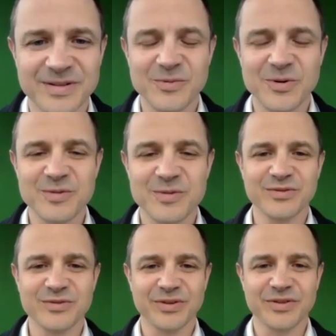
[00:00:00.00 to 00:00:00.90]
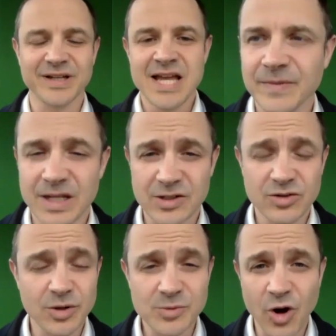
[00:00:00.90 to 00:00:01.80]
And what a beautiful thing. In
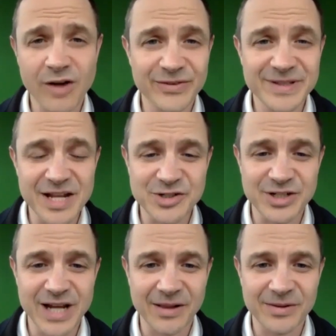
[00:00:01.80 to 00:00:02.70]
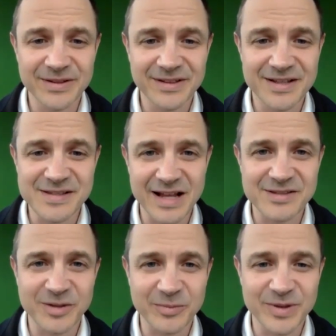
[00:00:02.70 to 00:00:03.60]
terms of confidentiality, is that
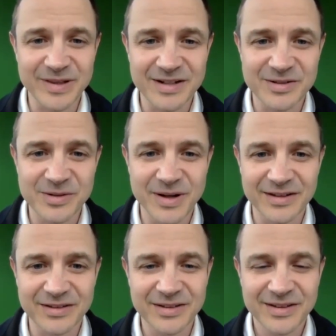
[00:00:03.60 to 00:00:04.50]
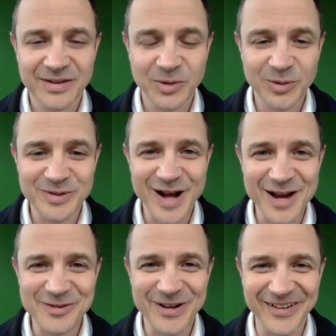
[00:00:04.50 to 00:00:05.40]
something that you guys hold in high
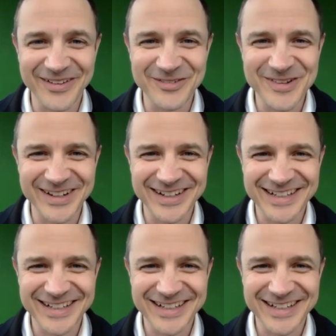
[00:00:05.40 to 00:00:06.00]
regard over there?